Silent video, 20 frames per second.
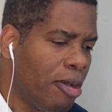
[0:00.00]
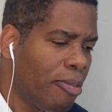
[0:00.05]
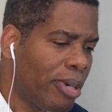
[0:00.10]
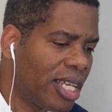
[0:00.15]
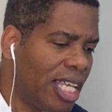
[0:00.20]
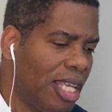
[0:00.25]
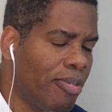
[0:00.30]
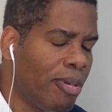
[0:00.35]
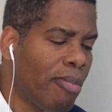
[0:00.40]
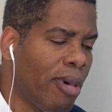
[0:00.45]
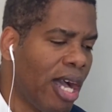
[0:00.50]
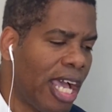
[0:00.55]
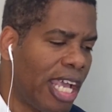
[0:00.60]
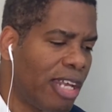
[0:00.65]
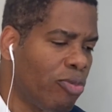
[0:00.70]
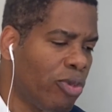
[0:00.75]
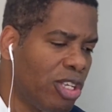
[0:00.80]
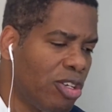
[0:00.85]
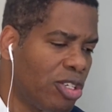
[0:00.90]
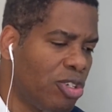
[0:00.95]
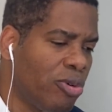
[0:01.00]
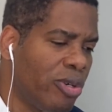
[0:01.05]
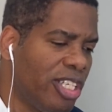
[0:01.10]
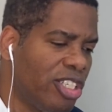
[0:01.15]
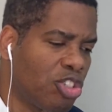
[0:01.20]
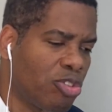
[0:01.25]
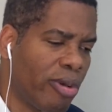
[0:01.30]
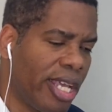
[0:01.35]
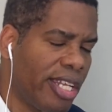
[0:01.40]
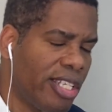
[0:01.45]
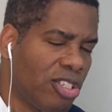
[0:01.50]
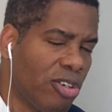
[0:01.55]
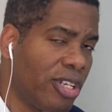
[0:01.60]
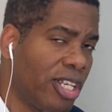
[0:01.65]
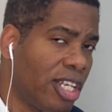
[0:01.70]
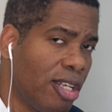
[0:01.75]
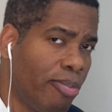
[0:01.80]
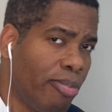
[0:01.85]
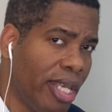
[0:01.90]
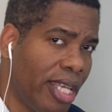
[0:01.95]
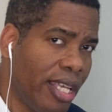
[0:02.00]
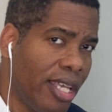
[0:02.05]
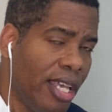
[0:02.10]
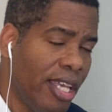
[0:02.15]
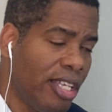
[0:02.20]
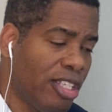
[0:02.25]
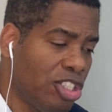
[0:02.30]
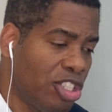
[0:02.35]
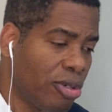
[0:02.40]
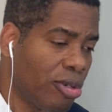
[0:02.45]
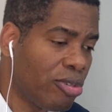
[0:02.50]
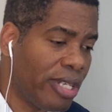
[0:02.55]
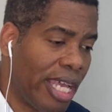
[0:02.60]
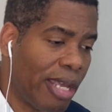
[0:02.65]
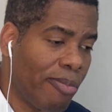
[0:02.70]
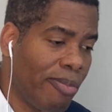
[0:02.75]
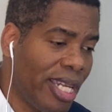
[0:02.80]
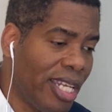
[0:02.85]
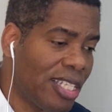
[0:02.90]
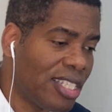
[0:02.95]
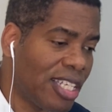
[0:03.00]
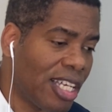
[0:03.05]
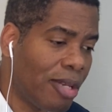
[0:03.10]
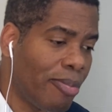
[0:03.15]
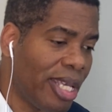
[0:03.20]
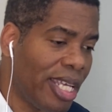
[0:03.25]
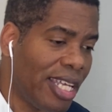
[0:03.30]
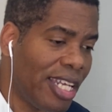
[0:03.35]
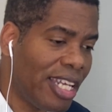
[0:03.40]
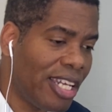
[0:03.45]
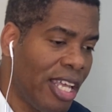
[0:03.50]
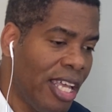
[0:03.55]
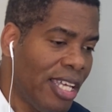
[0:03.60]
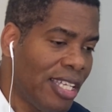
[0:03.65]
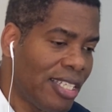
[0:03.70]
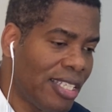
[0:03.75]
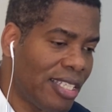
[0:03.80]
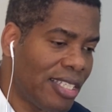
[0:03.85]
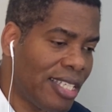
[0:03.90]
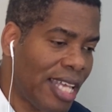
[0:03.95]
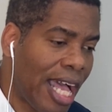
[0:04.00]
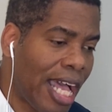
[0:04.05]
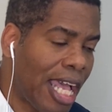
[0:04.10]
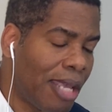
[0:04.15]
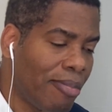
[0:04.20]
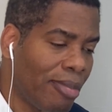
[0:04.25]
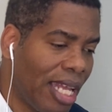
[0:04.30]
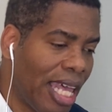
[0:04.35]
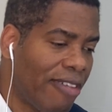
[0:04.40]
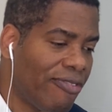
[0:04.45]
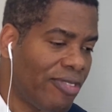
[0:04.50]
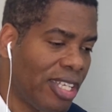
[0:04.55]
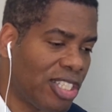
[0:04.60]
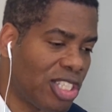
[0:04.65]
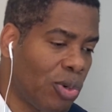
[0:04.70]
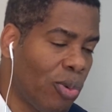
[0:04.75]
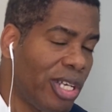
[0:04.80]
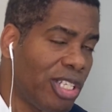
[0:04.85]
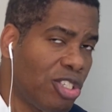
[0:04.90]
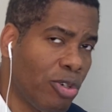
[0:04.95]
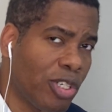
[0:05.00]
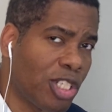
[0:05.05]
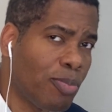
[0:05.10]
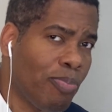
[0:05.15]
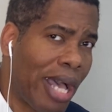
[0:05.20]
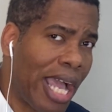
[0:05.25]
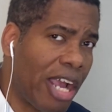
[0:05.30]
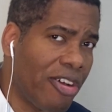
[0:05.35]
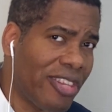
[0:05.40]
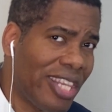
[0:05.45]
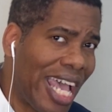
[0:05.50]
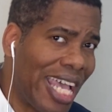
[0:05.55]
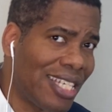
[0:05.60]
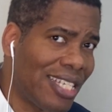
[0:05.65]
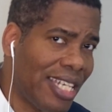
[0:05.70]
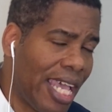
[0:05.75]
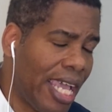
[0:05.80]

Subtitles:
But keep in mind, when you're doing this trade, it's only going to be 0 day, meaning it's not going to be any time left. It's going to expire that day.